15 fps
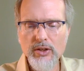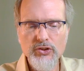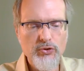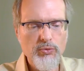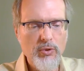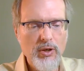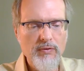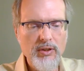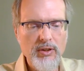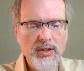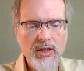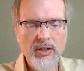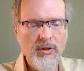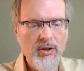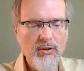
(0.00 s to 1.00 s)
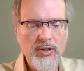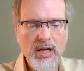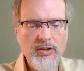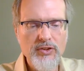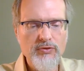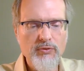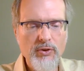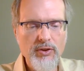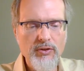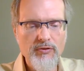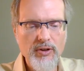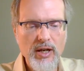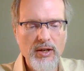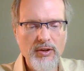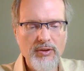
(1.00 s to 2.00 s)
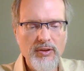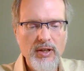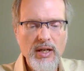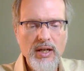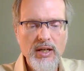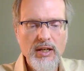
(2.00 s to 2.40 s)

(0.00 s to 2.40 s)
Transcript: unswervingly to their deaths for the faith.